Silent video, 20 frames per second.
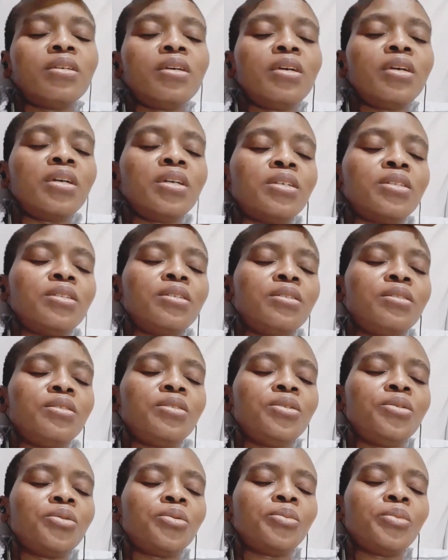as
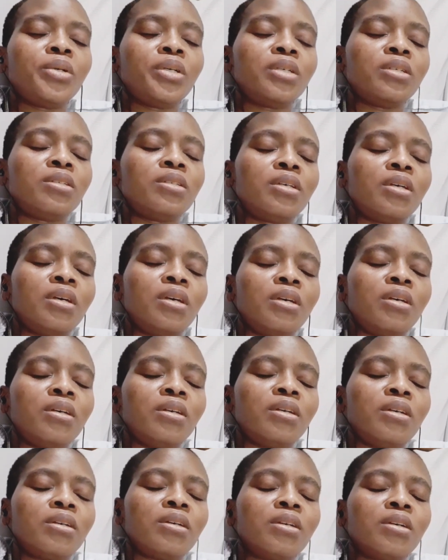you may
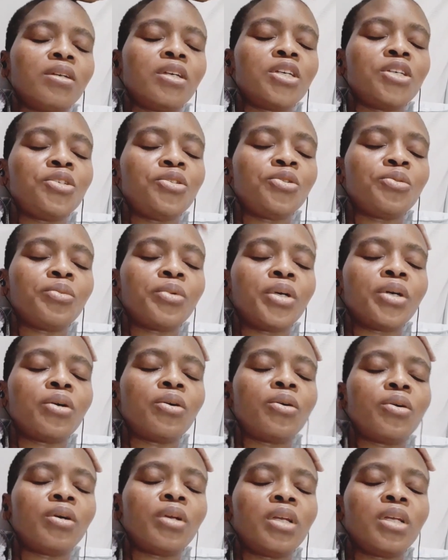say, as you may
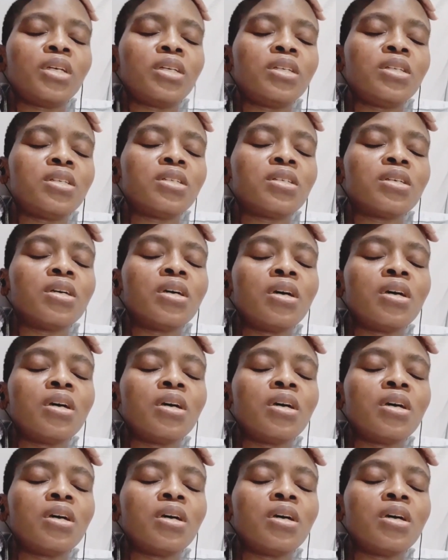call it.